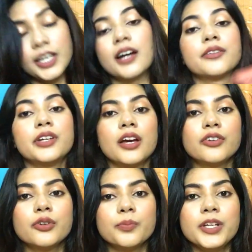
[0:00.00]
Yeah,
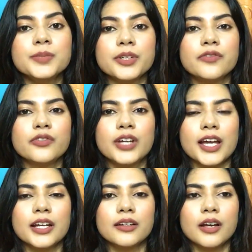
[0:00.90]
300 rupees, but if you
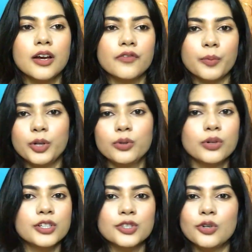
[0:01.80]
get it from your
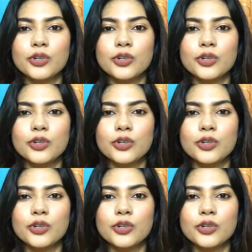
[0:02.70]
local store,